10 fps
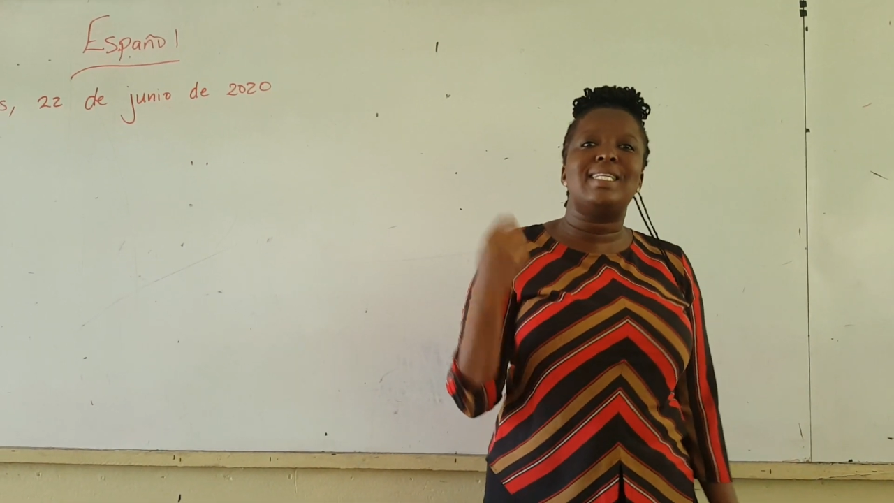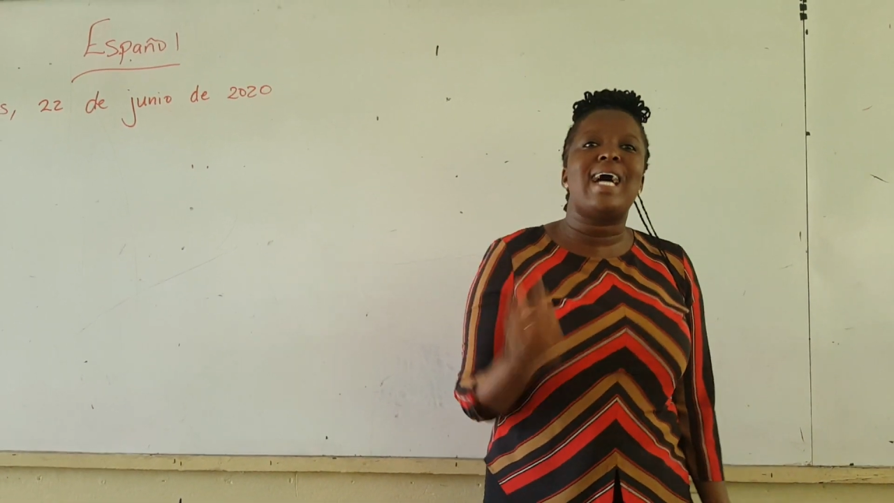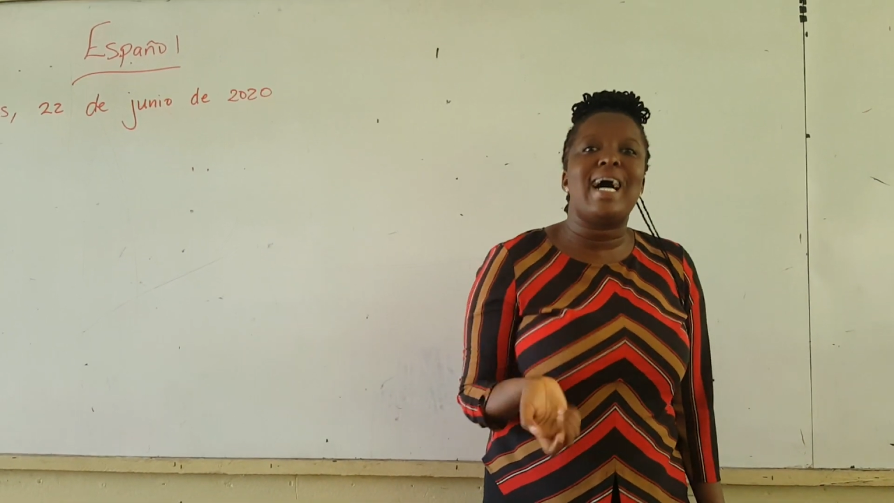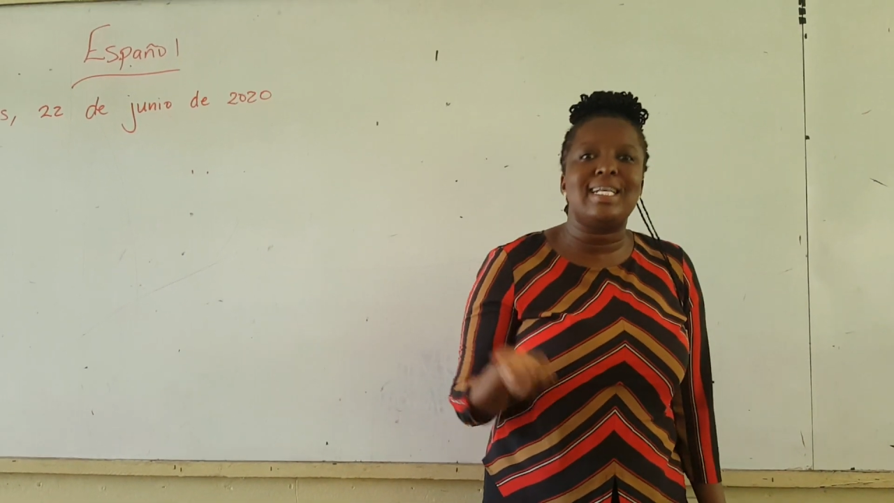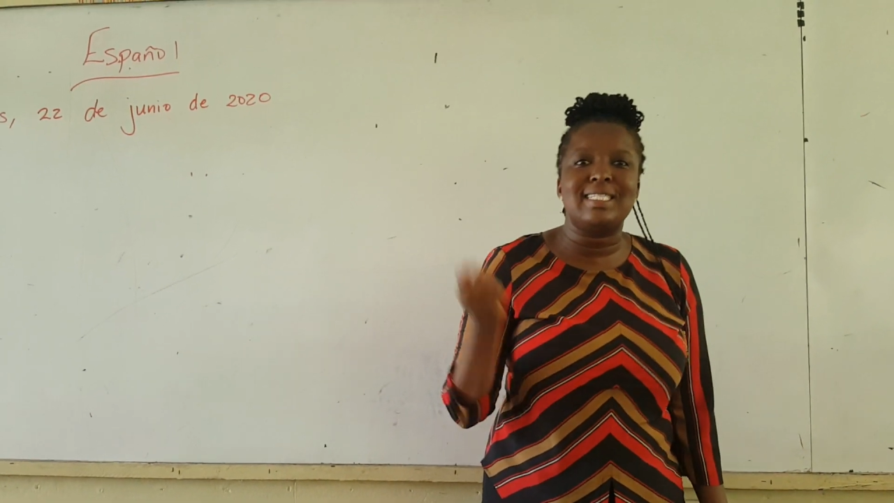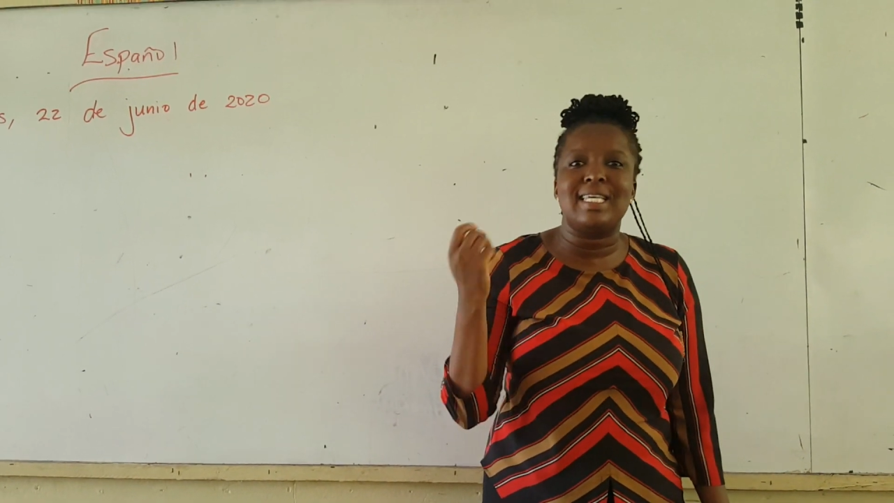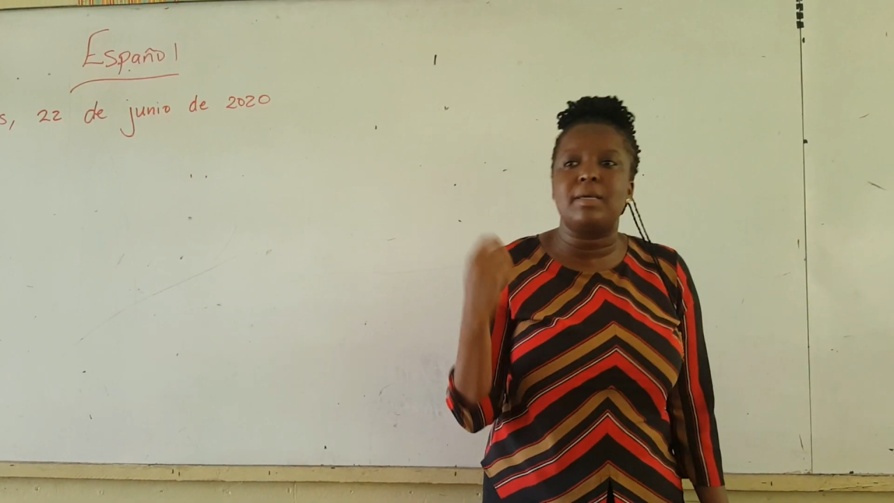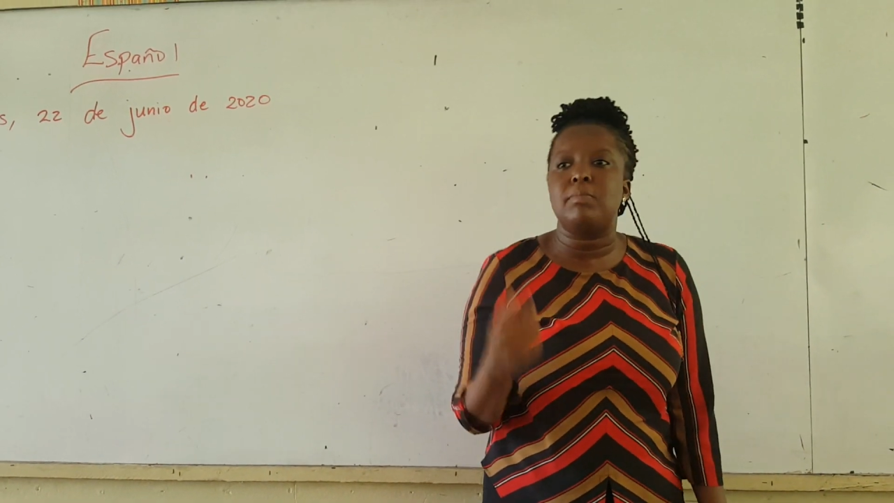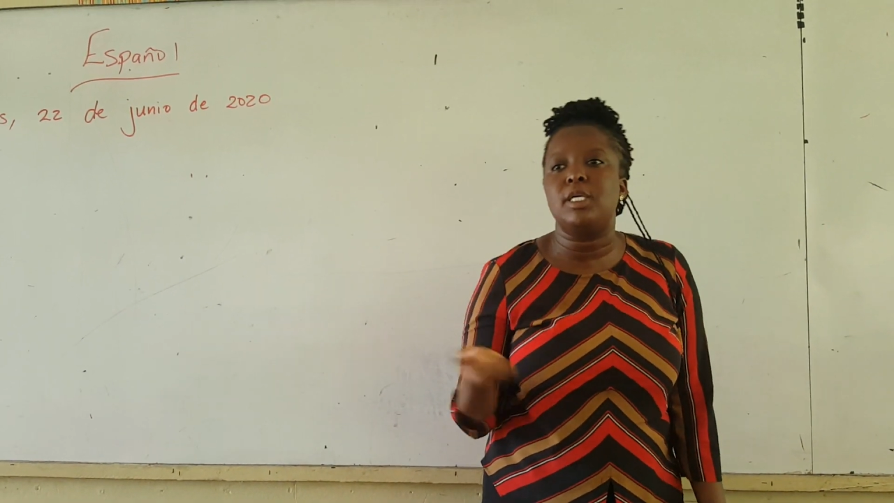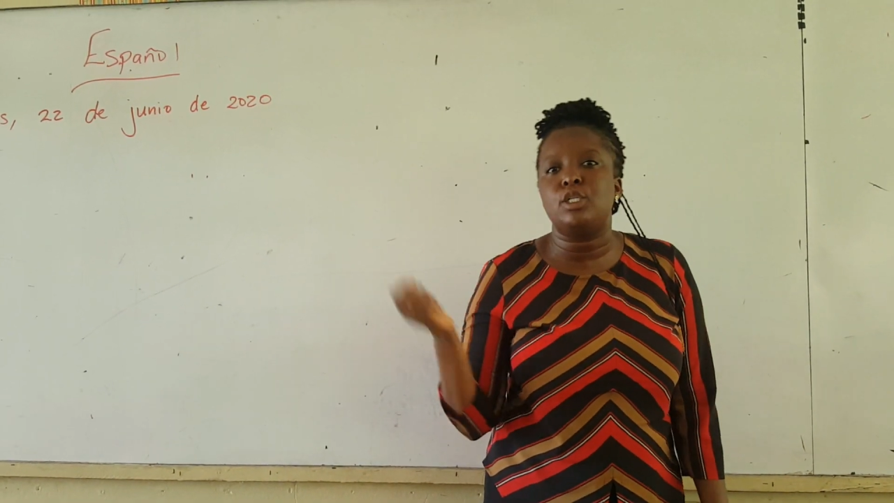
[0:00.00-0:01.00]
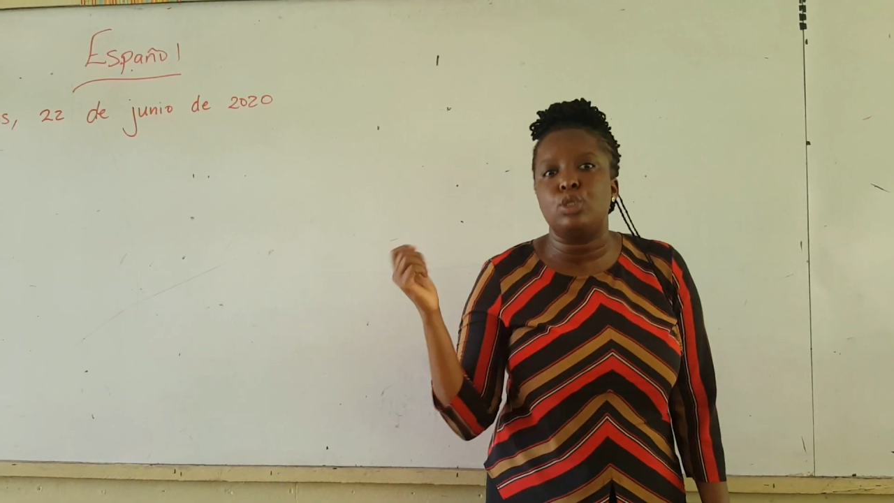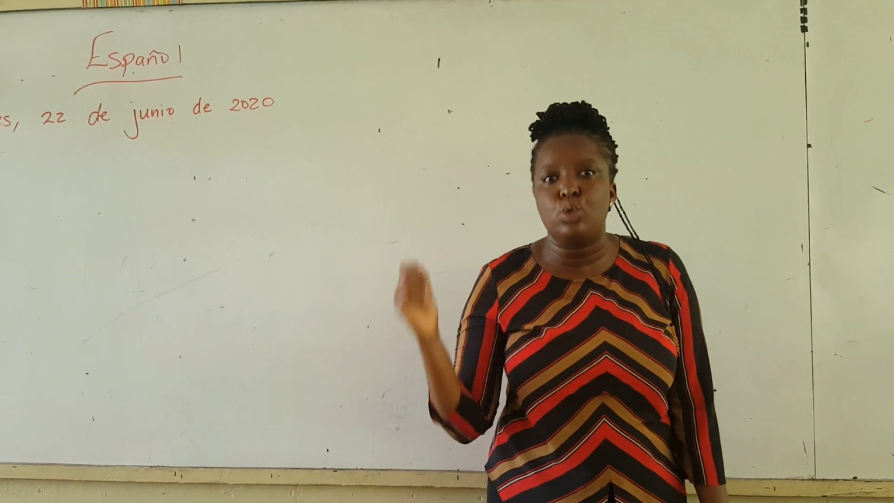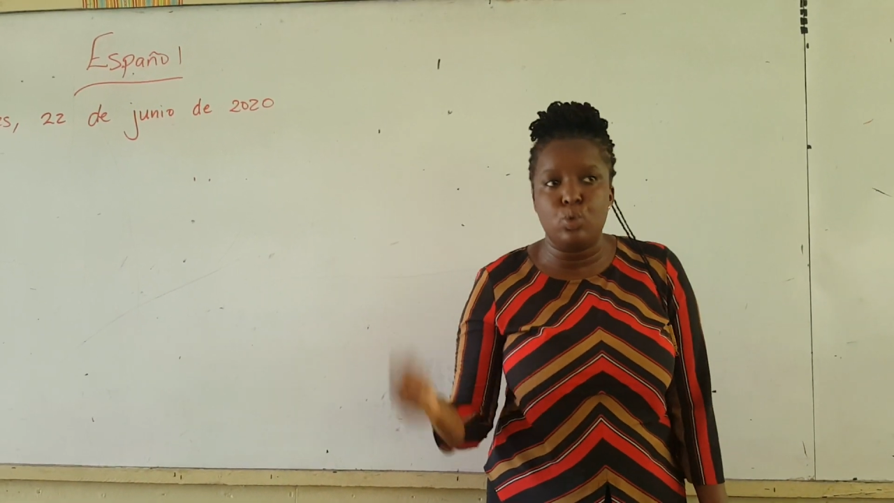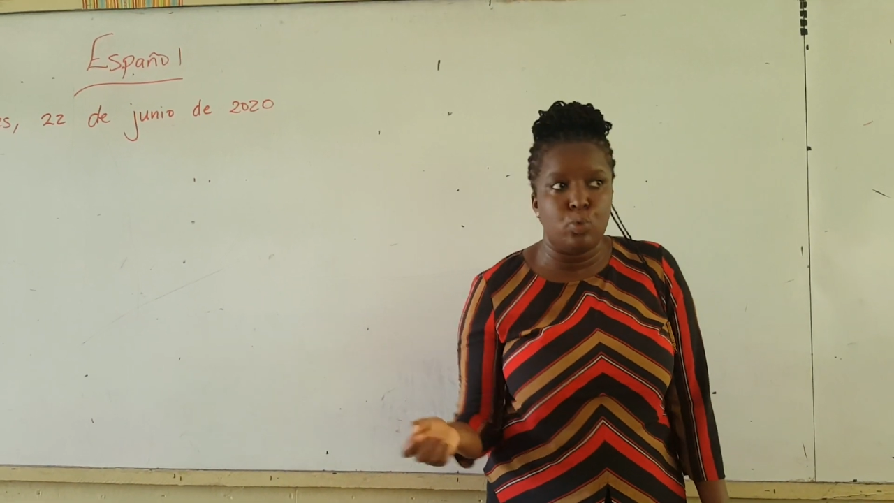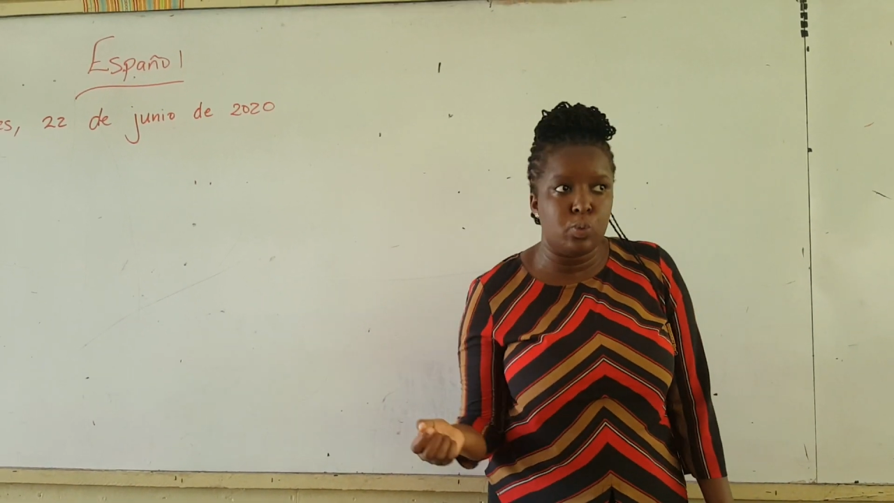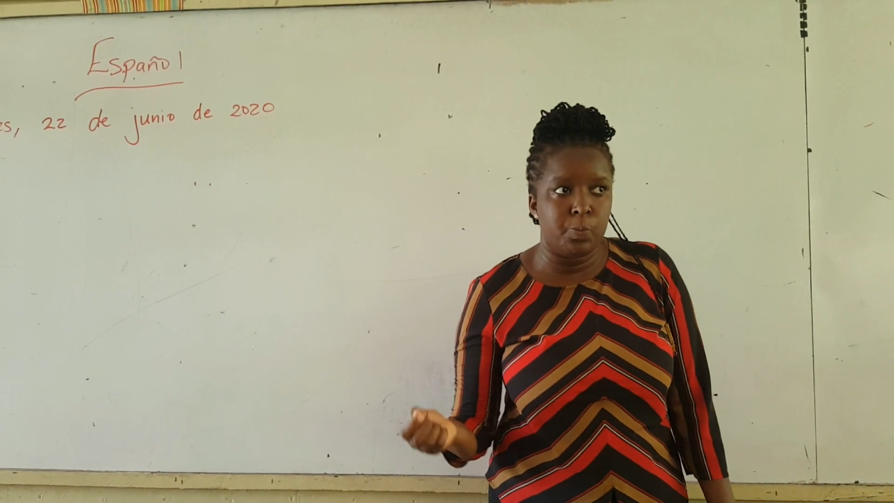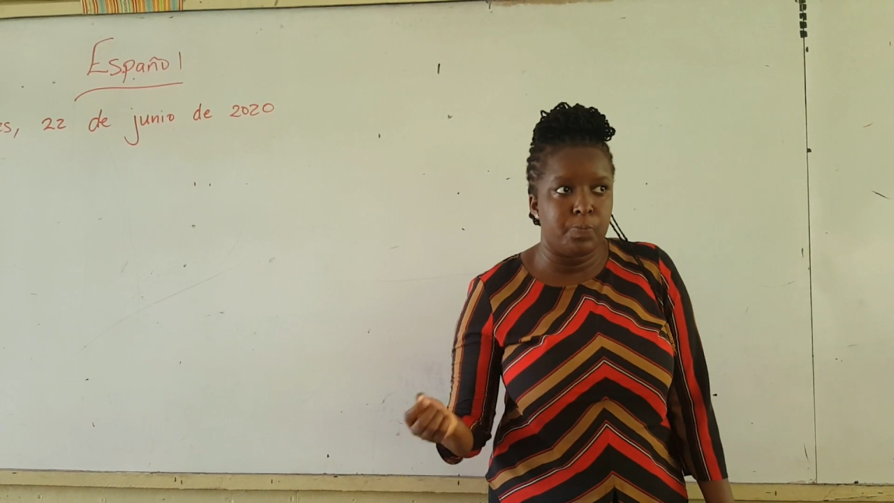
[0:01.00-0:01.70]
it asking me to do?